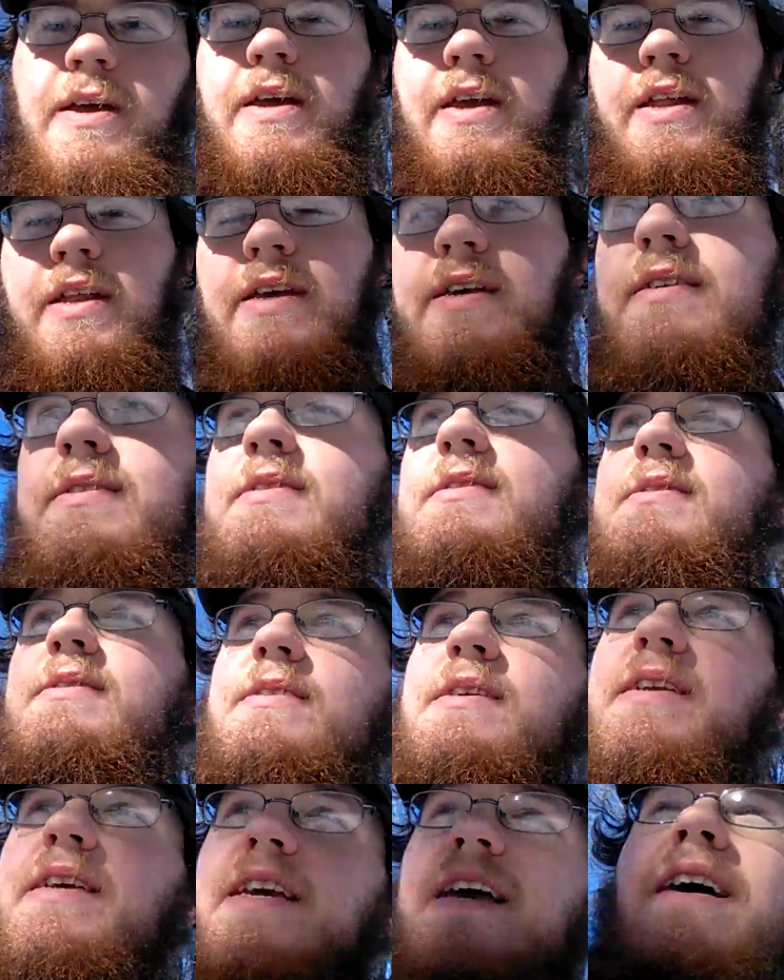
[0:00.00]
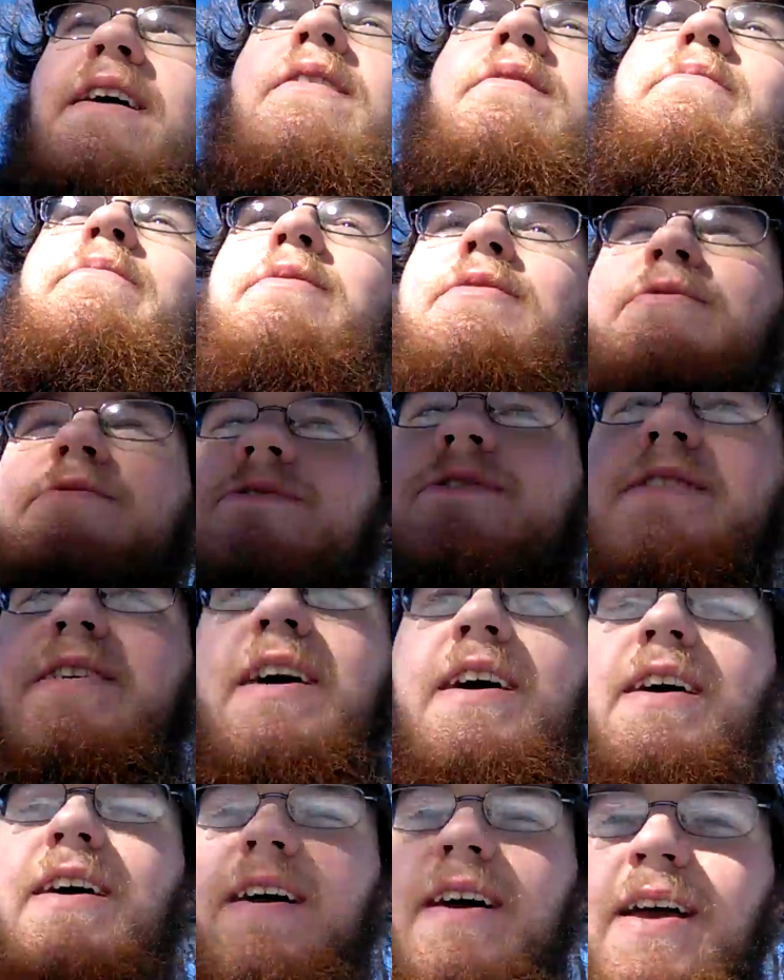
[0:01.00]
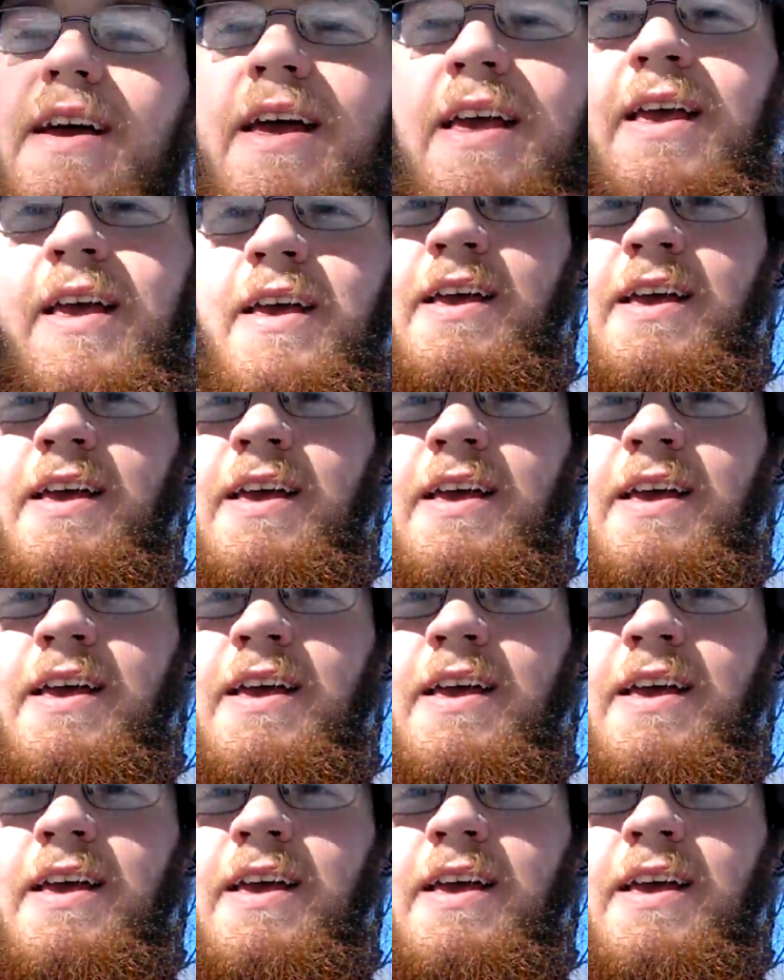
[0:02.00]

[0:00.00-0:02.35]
It is sunny out, blue sky.